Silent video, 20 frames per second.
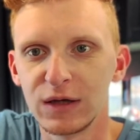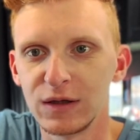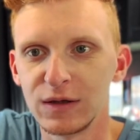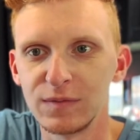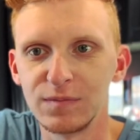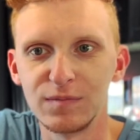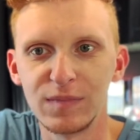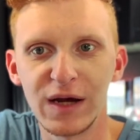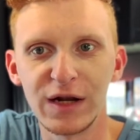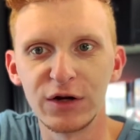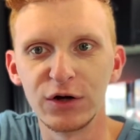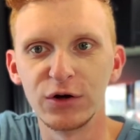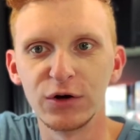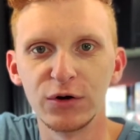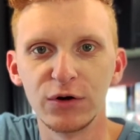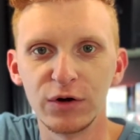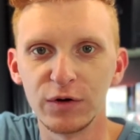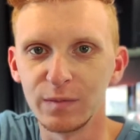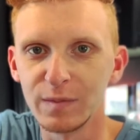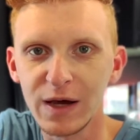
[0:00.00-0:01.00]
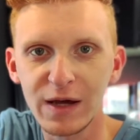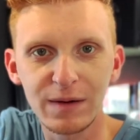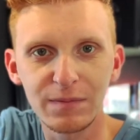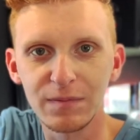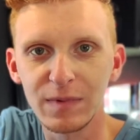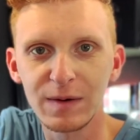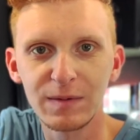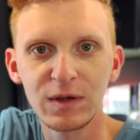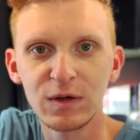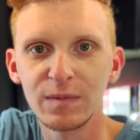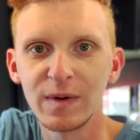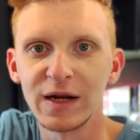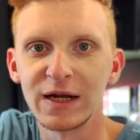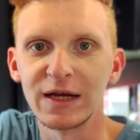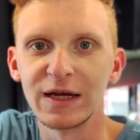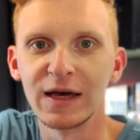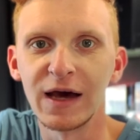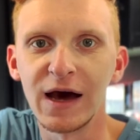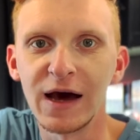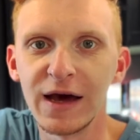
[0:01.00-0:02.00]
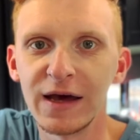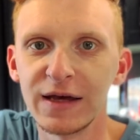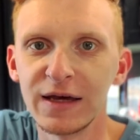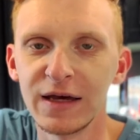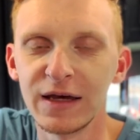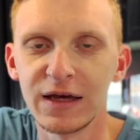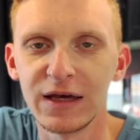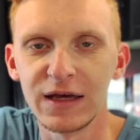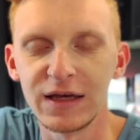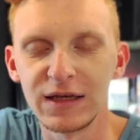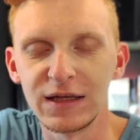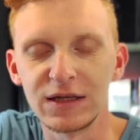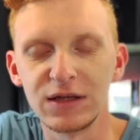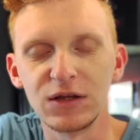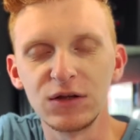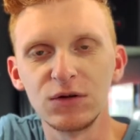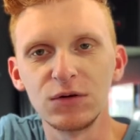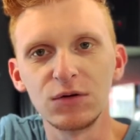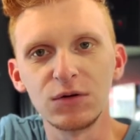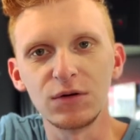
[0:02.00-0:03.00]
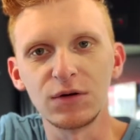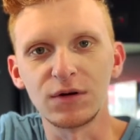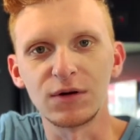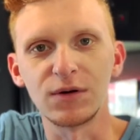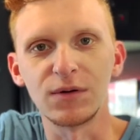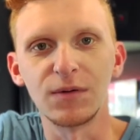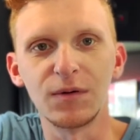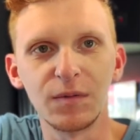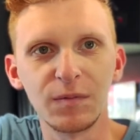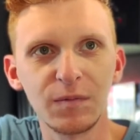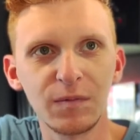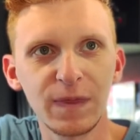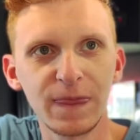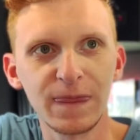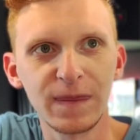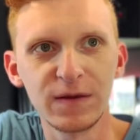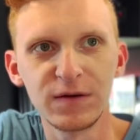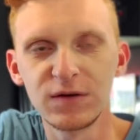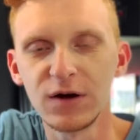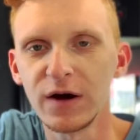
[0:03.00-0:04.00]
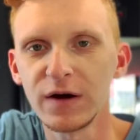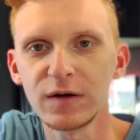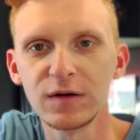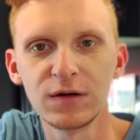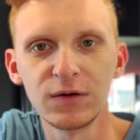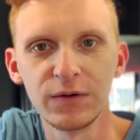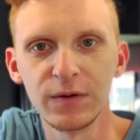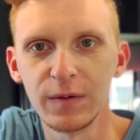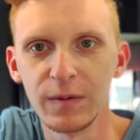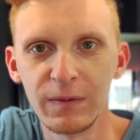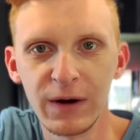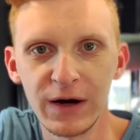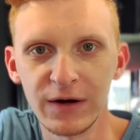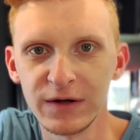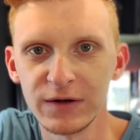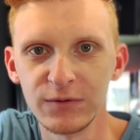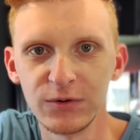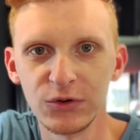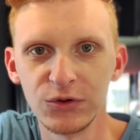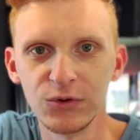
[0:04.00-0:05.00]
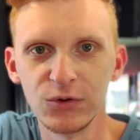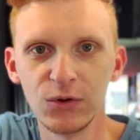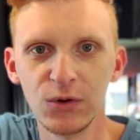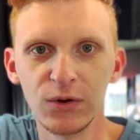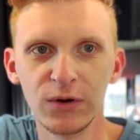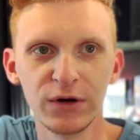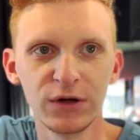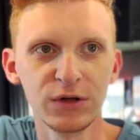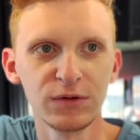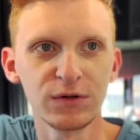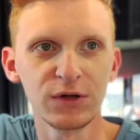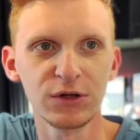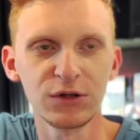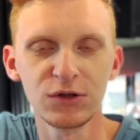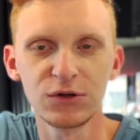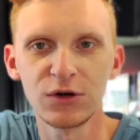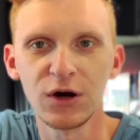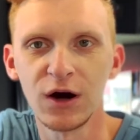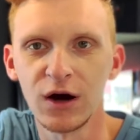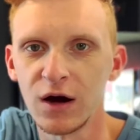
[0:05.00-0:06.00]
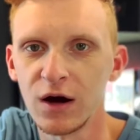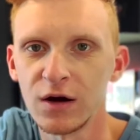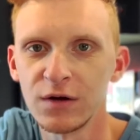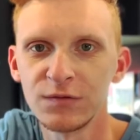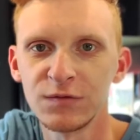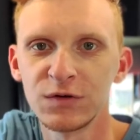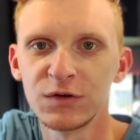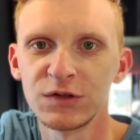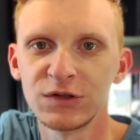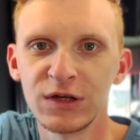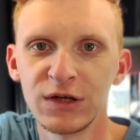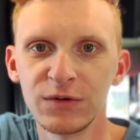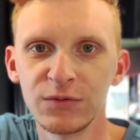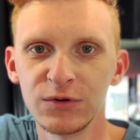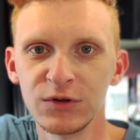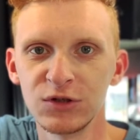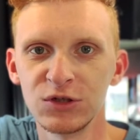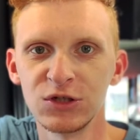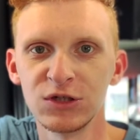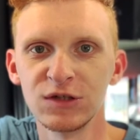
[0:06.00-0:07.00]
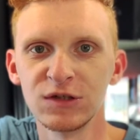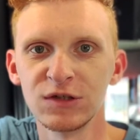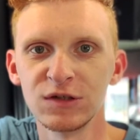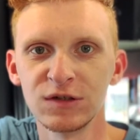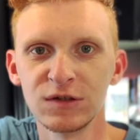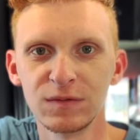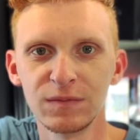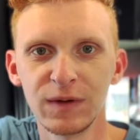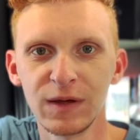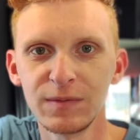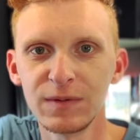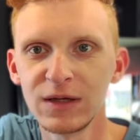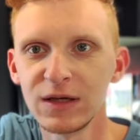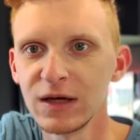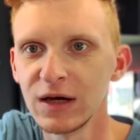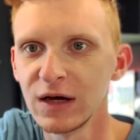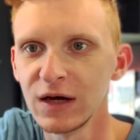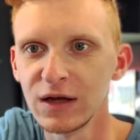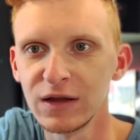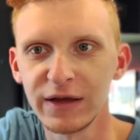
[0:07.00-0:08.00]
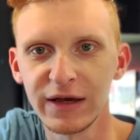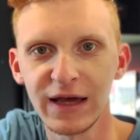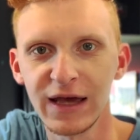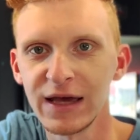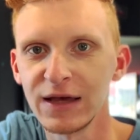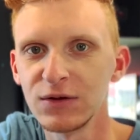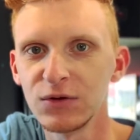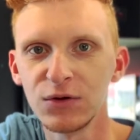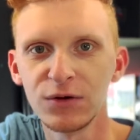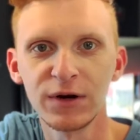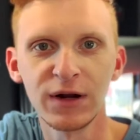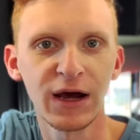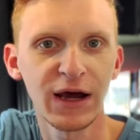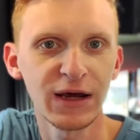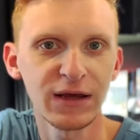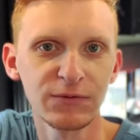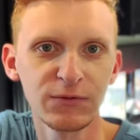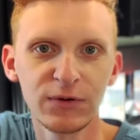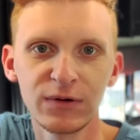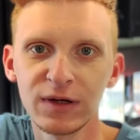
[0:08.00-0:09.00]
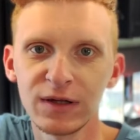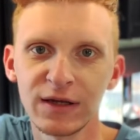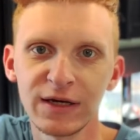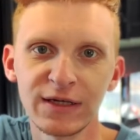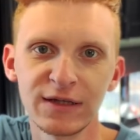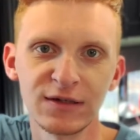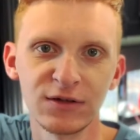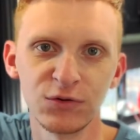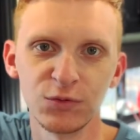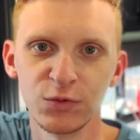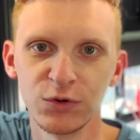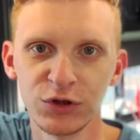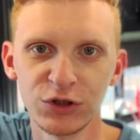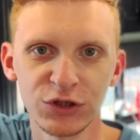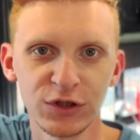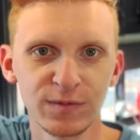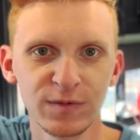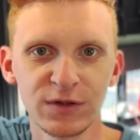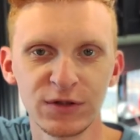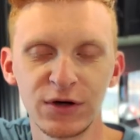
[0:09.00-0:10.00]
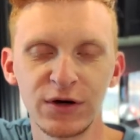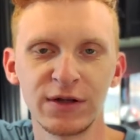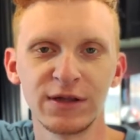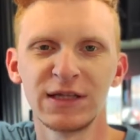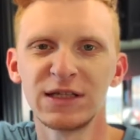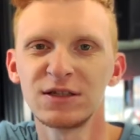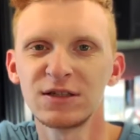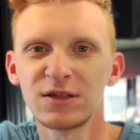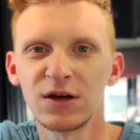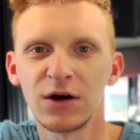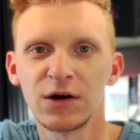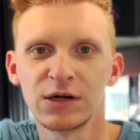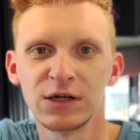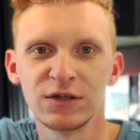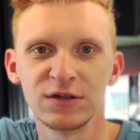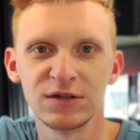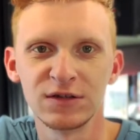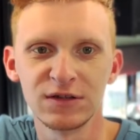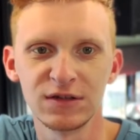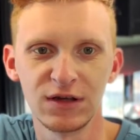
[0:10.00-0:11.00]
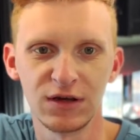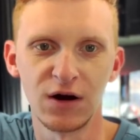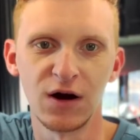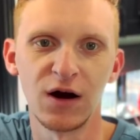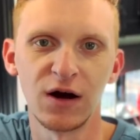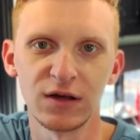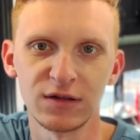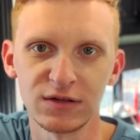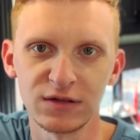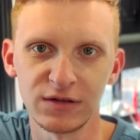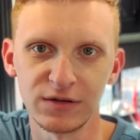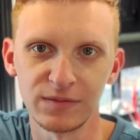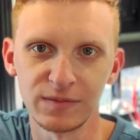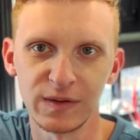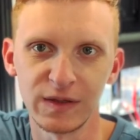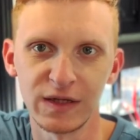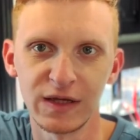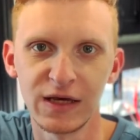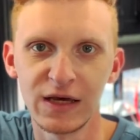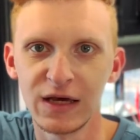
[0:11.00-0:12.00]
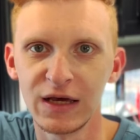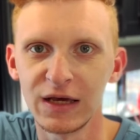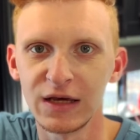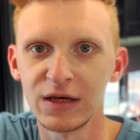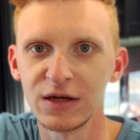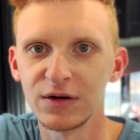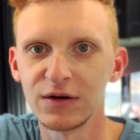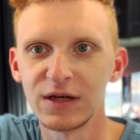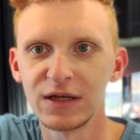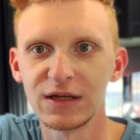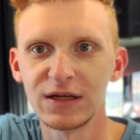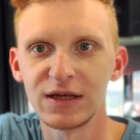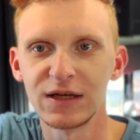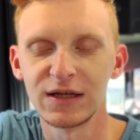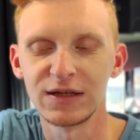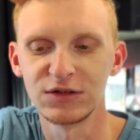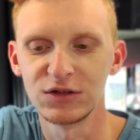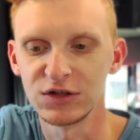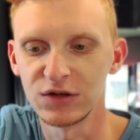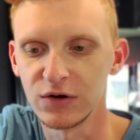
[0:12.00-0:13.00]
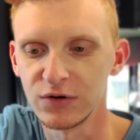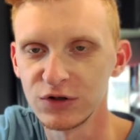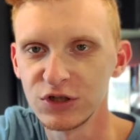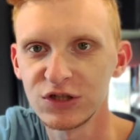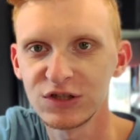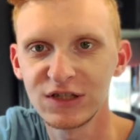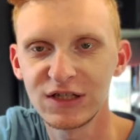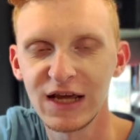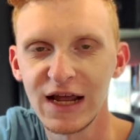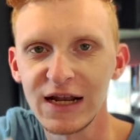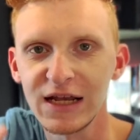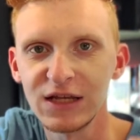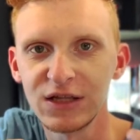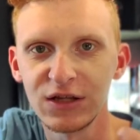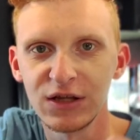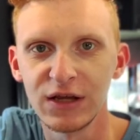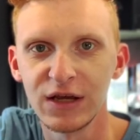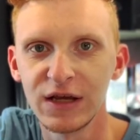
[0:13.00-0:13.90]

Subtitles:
met a girl, maybe you met a guy, and you talk about it with the Lord. You conversate with Jesus. Maybe like, hey Lord, I really like this worship song. This song is awesome. And you know, just getting